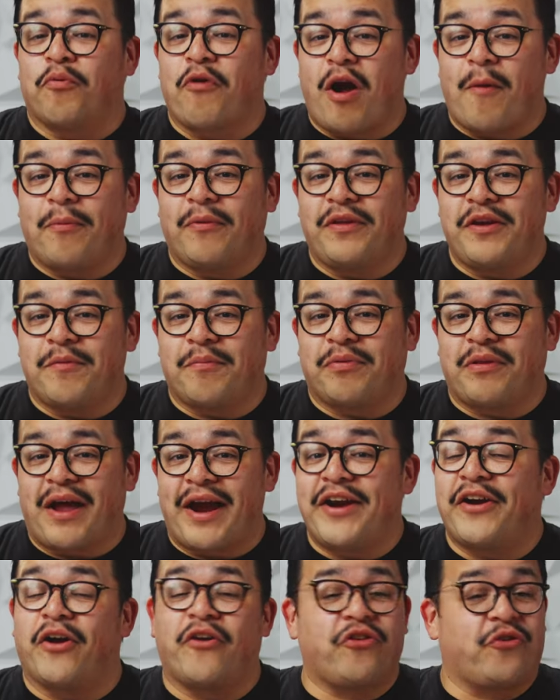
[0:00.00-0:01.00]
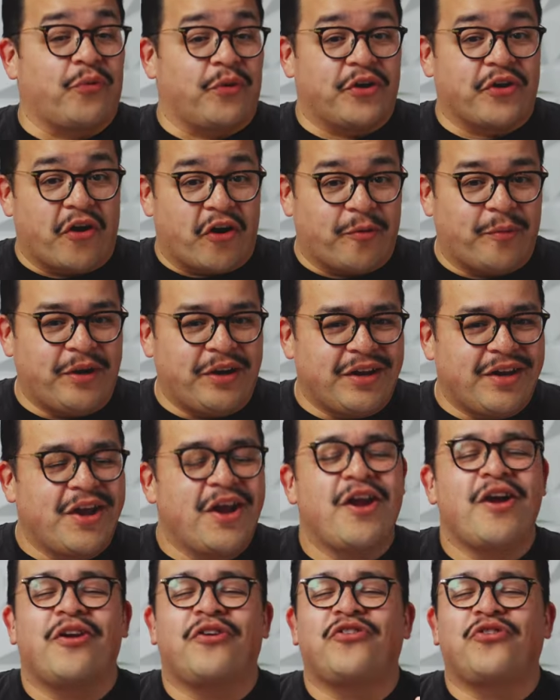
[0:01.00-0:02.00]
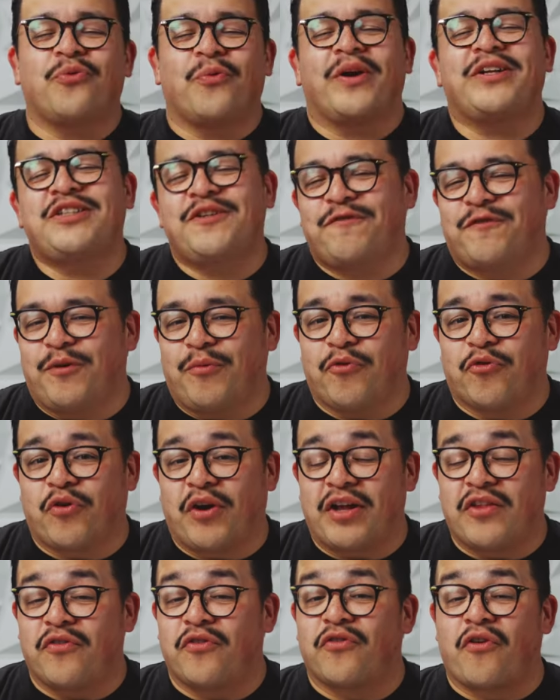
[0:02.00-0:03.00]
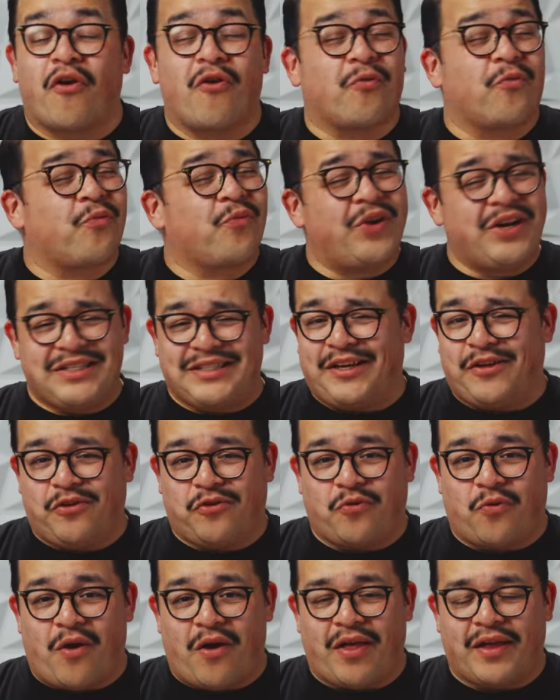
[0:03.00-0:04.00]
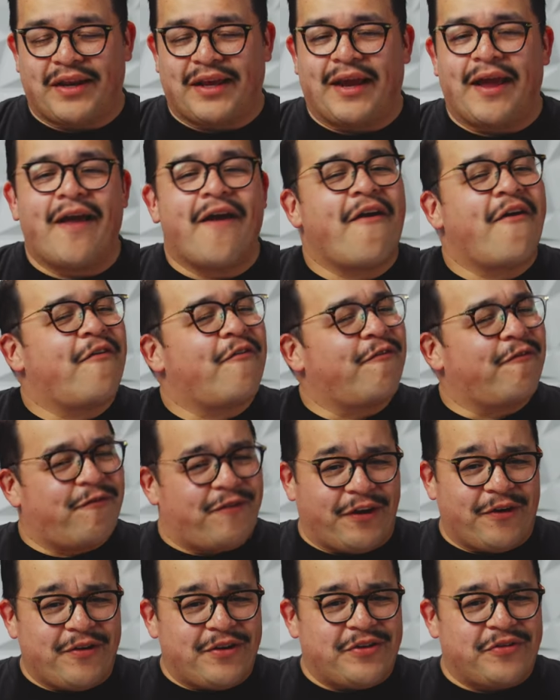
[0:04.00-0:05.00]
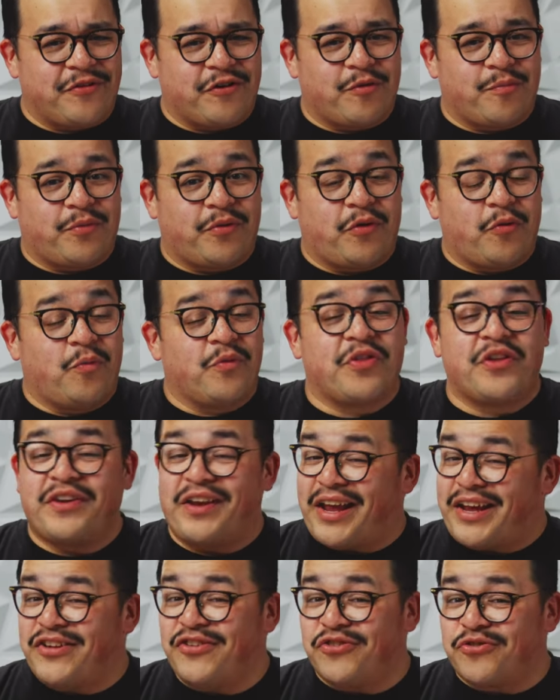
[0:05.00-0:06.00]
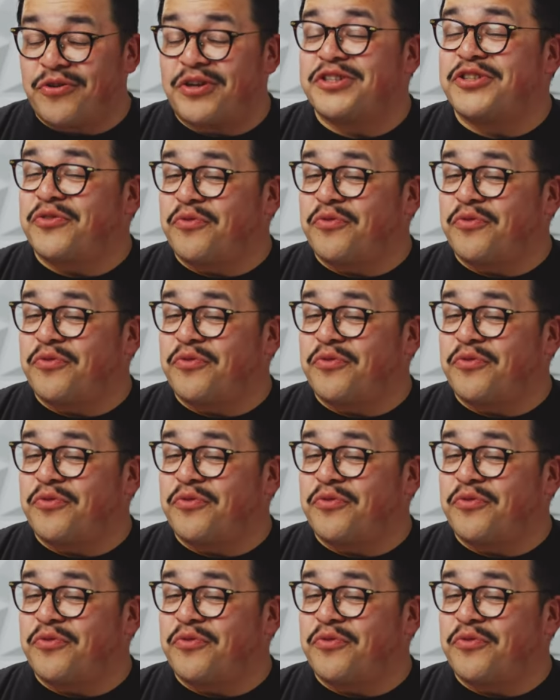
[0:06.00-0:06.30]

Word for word: properly applied onto a garment, direct-to-film transfers are retail quality, very durable, with a nice stretch